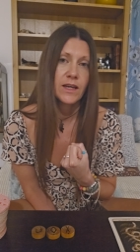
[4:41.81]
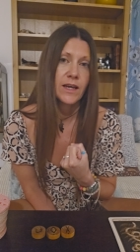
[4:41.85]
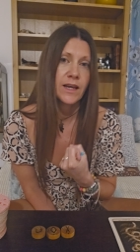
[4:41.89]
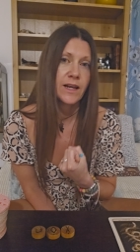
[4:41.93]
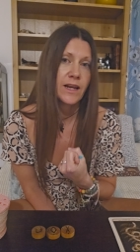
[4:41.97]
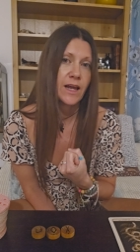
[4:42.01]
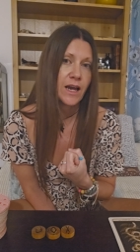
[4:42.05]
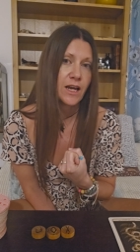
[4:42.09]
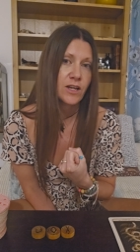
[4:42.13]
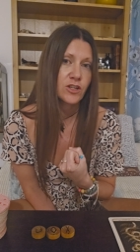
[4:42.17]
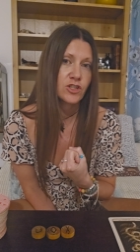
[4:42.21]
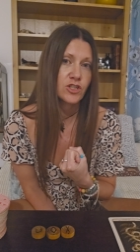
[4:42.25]

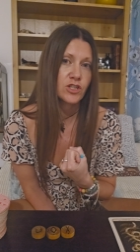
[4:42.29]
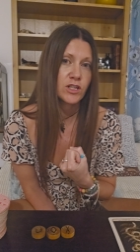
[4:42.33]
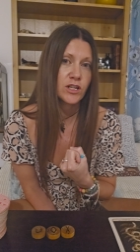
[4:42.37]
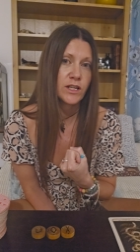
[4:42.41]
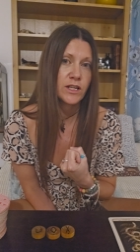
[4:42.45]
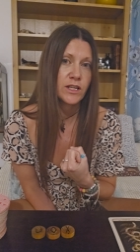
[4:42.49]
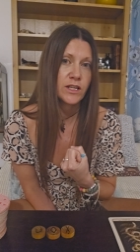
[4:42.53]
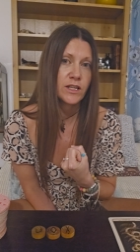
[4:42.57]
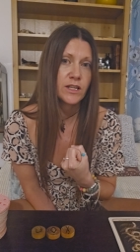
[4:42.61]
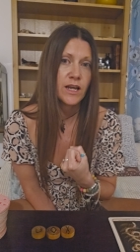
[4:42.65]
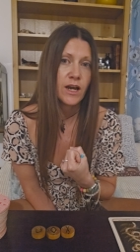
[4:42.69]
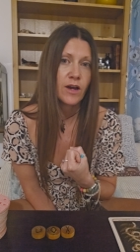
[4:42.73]
And
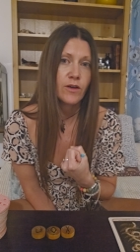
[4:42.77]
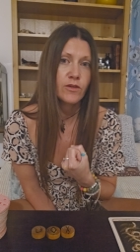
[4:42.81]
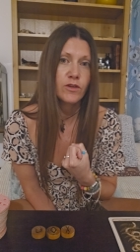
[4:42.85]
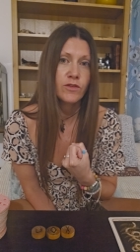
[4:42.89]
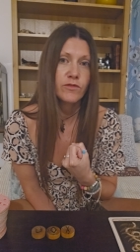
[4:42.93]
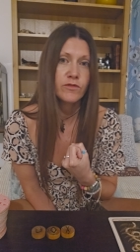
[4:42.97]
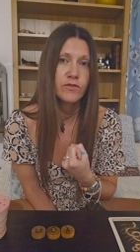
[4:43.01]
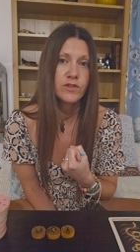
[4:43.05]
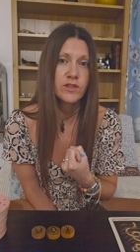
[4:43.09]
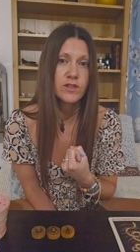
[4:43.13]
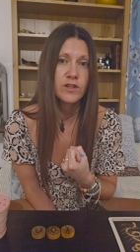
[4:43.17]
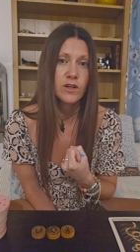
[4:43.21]
actually, now
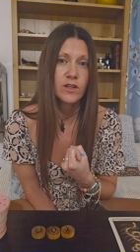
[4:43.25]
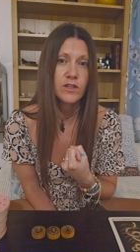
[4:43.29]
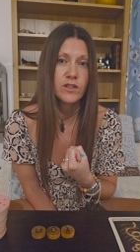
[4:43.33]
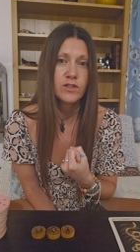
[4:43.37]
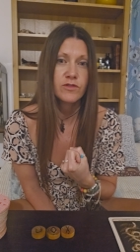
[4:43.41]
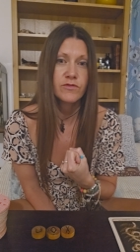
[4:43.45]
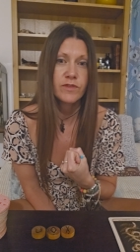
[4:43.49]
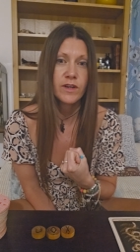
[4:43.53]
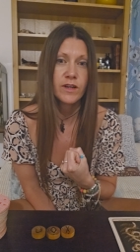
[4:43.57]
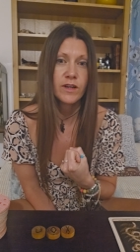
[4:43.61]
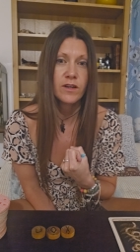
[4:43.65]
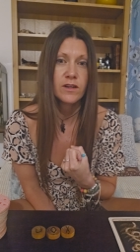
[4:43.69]
you've started
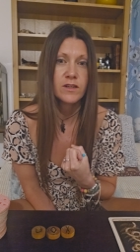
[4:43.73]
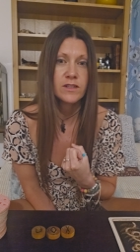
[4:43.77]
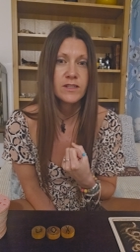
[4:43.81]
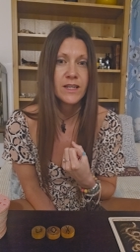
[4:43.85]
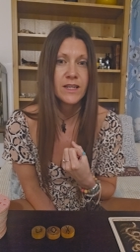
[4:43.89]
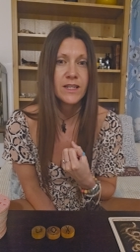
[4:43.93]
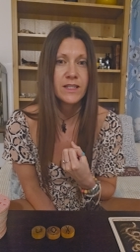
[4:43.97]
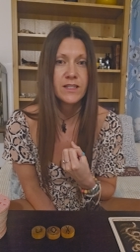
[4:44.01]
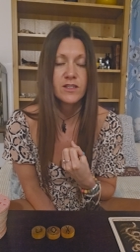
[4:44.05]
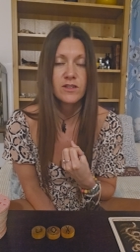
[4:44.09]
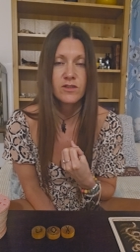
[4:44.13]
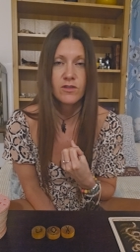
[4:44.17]
to realize
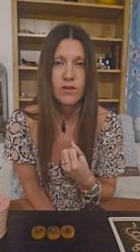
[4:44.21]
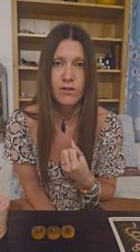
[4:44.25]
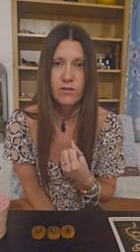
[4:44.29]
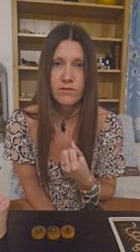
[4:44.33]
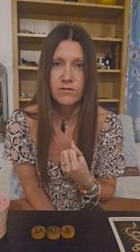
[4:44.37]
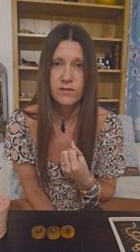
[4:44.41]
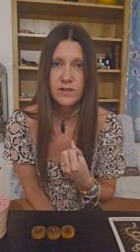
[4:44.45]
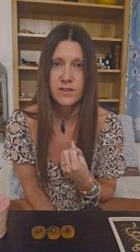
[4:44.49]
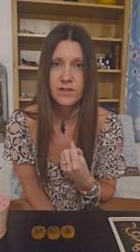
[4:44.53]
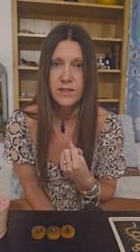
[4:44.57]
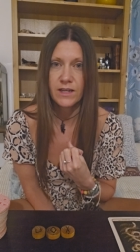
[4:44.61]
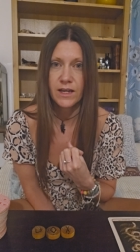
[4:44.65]
it's
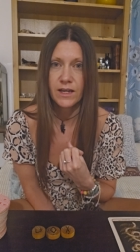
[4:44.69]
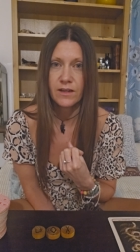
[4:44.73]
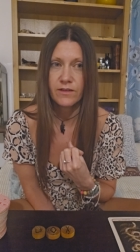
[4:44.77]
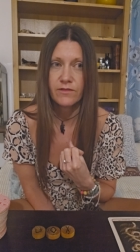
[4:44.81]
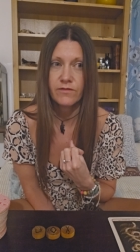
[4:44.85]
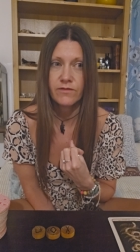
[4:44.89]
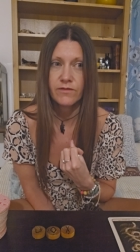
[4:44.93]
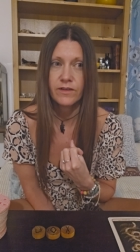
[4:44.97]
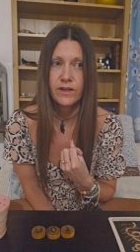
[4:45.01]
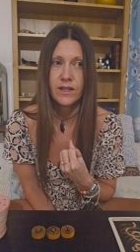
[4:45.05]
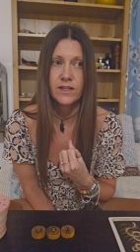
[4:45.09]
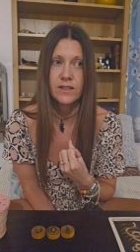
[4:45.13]
not
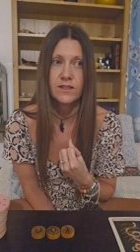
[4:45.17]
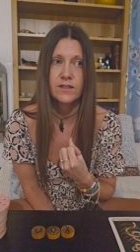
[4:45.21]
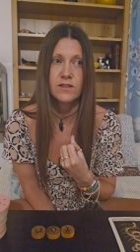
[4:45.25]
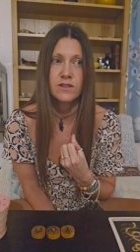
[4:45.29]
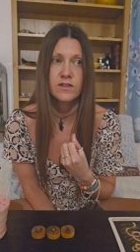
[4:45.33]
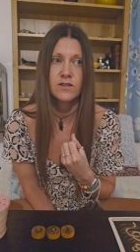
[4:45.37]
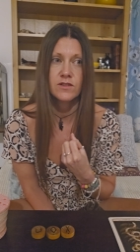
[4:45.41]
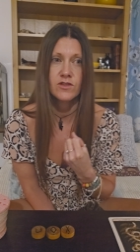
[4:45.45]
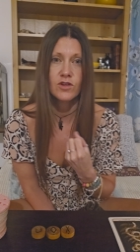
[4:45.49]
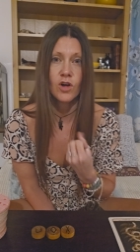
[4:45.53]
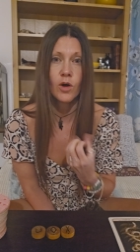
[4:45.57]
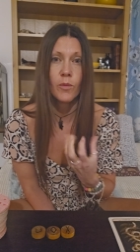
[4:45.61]
safe, it's
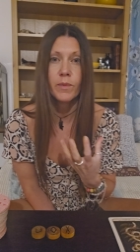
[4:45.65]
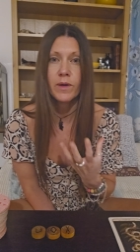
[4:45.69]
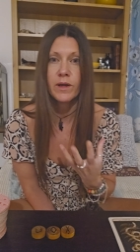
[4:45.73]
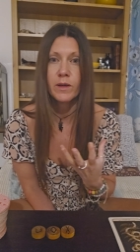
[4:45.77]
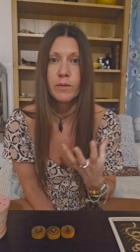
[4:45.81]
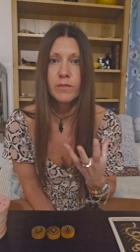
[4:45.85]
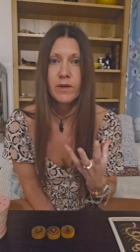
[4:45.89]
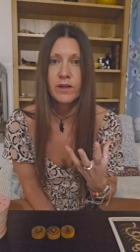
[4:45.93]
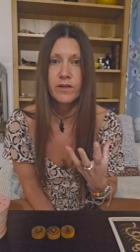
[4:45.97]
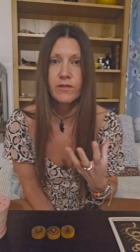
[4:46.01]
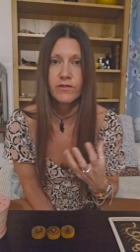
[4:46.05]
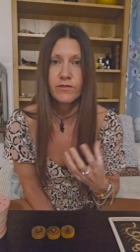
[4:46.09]

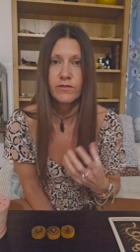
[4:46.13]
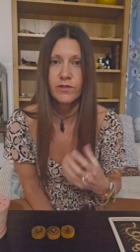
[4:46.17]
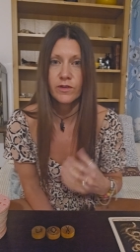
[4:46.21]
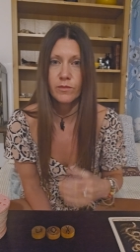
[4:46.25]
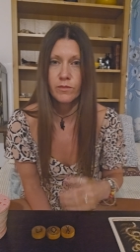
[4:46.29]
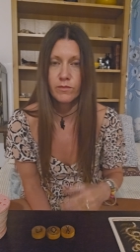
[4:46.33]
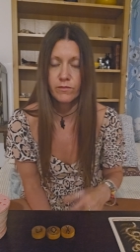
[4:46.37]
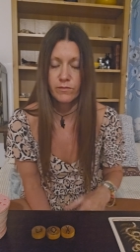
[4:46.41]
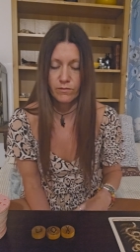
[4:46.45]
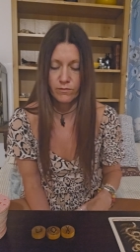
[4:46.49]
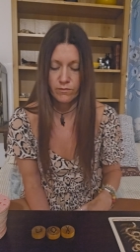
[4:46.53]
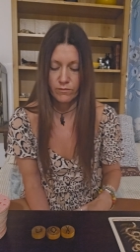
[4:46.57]
stopping me
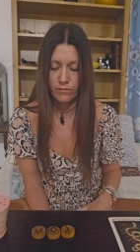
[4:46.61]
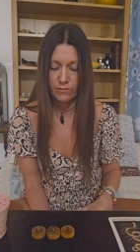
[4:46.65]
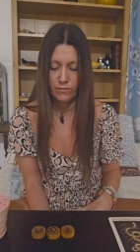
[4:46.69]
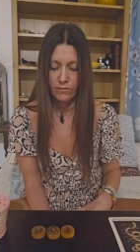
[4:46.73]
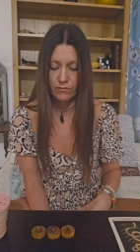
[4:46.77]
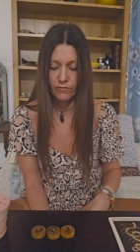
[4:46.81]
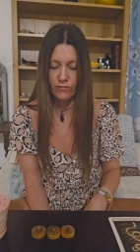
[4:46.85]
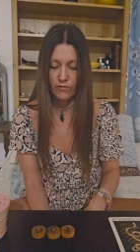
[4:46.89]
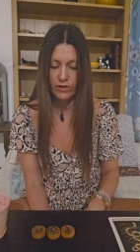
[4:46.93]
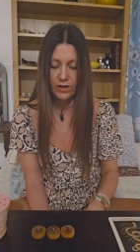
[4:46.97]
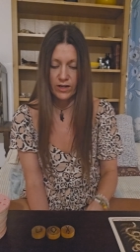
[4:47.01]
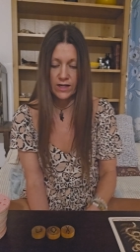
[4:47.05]
from
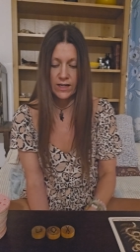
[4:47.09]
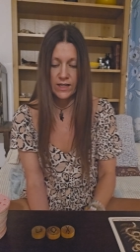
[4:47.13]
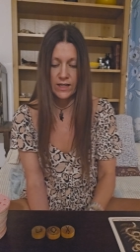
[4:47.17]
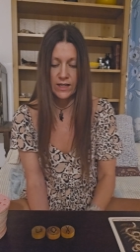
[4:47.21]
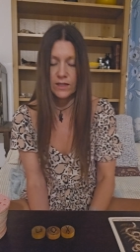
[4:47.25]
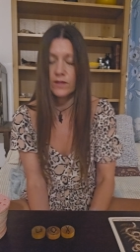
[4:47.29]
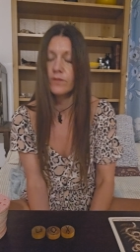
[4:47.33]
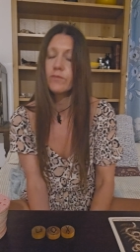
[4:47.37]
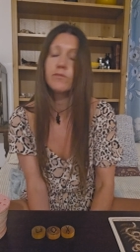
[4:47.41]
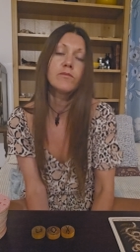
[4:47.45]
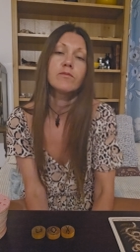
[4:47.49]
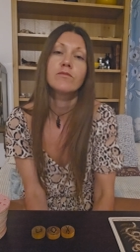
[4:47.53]

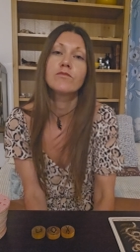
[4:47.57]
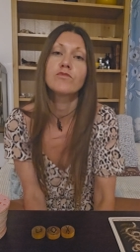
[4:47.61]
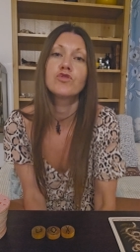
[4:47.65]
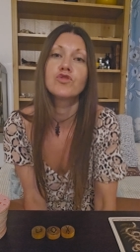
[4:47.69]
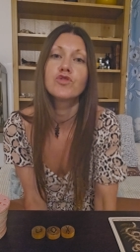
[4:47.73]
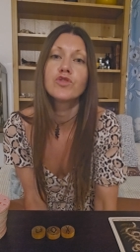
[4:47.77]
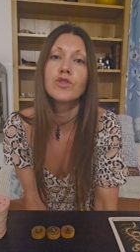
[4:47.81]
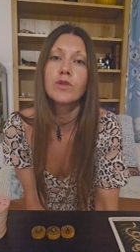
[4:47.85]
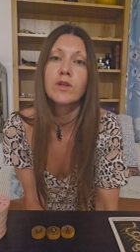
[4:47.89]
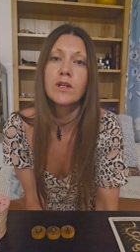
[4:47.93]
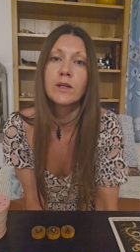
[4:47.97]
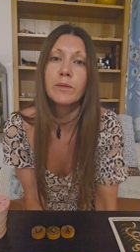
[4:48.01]
really
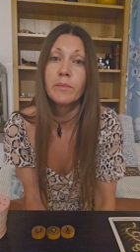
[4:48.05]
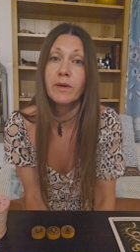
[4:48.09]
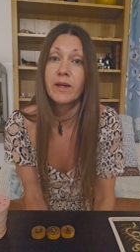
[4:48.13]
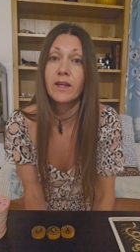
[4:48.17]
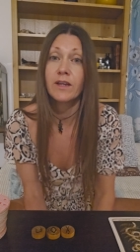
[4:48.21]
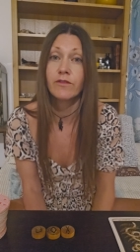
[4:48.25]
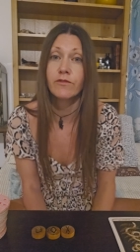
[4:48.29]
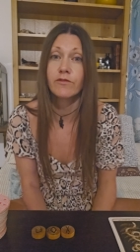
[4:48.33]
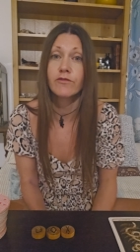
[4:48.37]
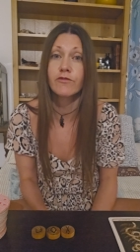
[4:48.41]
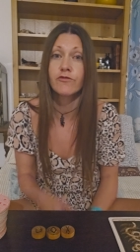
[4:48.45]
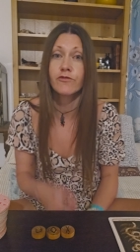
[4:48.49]
truly
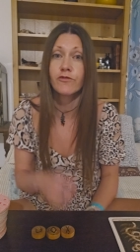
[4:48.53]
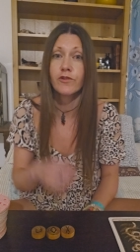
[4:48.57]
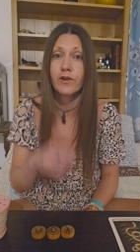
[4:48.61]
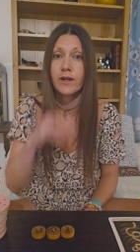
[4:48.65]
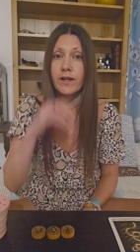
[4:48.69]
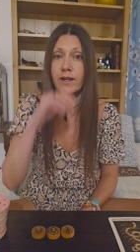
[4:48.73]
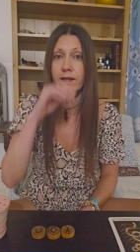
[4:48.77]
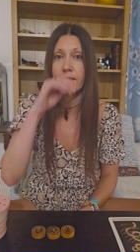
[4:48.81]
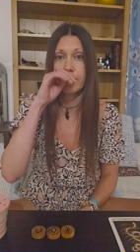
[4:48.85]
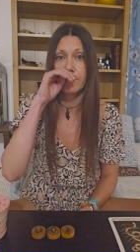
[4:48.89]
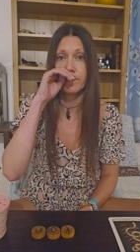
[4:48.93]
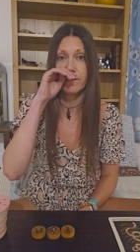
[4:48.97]
being
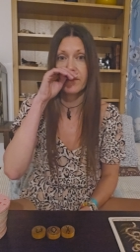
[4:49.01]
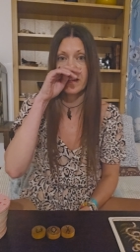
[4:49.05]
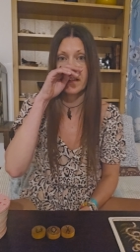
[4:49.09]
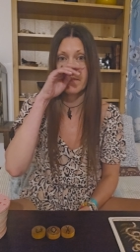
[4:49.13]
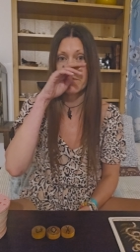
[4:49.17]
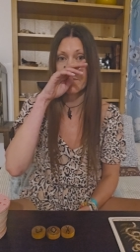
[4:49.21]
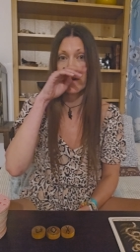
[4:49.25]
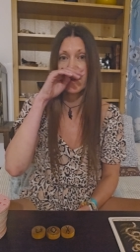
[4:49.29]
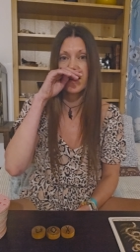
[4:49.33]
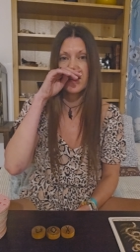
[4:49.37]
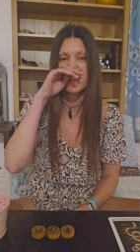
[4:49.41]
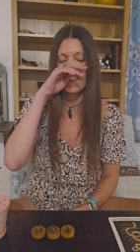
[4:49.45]
free
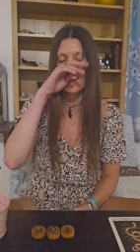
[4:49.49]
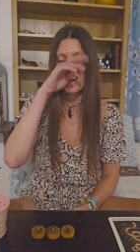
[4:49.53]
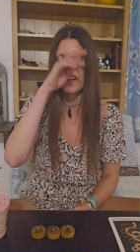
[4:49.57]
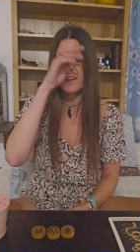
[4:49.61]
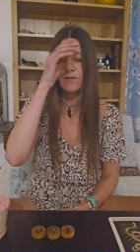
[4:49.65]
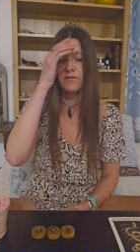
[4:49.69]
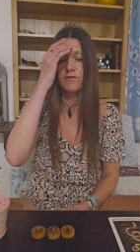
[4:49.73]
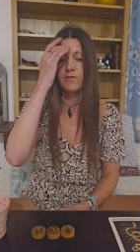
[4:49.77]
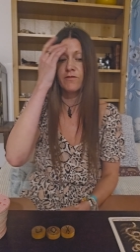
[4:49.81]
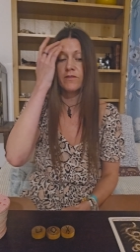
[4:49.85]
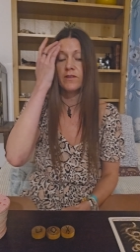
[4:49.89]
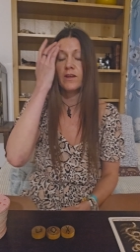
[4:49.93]
in
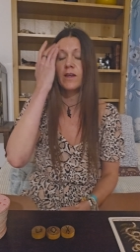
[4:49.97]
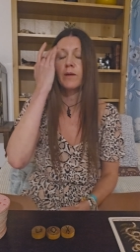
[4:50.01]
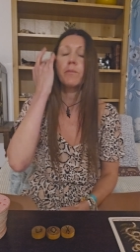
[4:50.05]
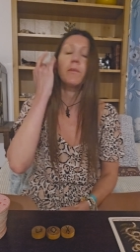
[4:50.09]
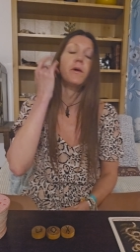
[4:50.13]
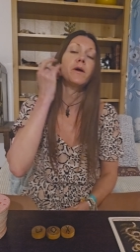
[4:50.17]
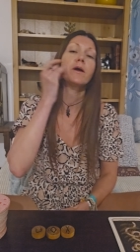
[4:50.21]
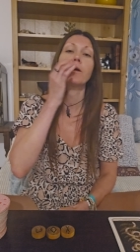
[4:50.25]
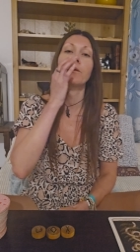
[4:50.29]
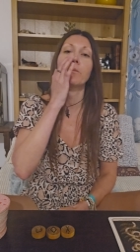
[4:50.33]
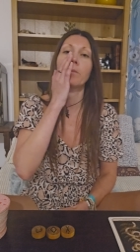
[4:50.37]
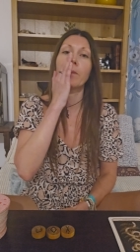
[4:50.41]
myself in
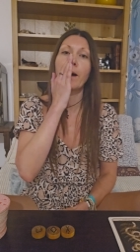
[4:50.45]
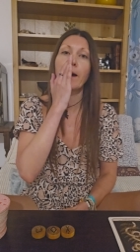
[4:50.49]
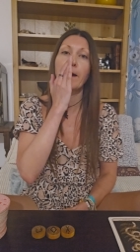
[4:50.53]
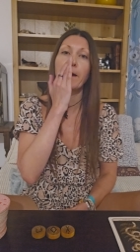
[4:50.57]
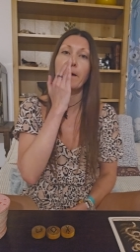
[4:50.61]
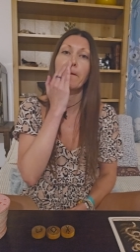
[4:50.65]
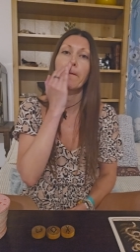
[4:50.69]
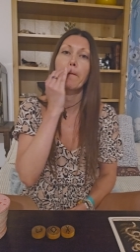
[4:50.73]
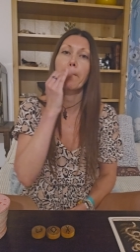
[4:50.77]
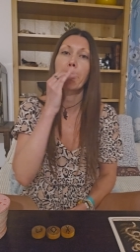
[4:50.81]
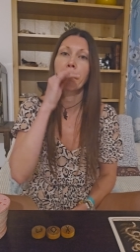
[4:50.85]
my own way.